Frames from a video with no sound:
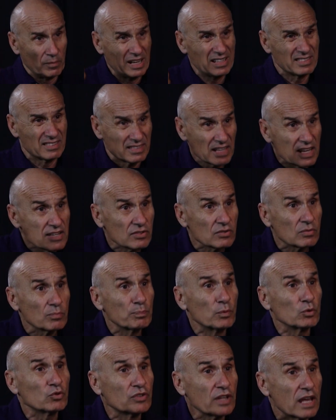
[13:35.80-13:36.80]
This
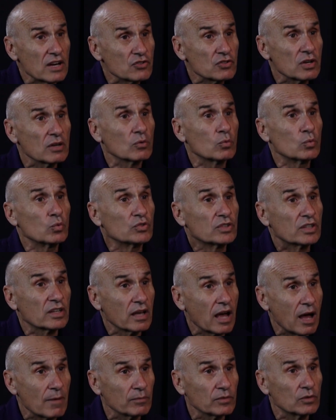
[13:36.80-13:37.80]
potential could
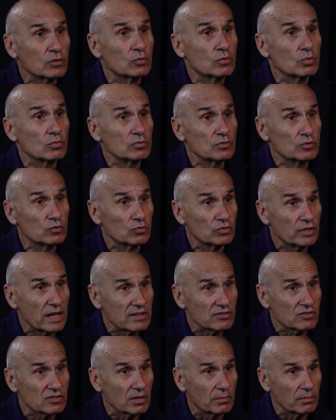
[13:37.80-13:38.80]
come to Judea
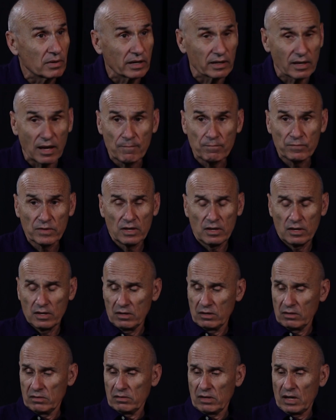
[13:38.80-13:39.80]
and Samaria,
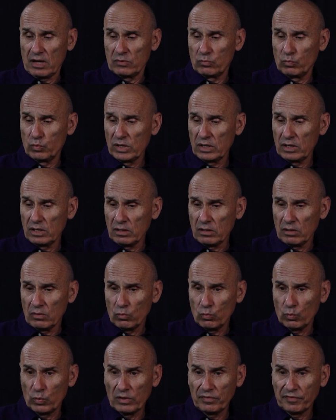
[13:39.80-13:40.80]
and we
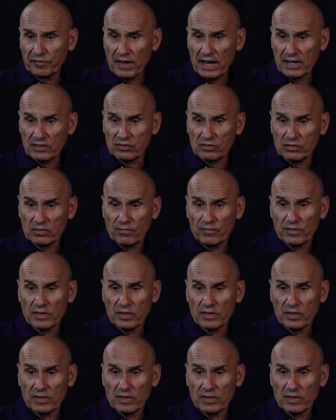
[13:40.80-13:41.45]
will face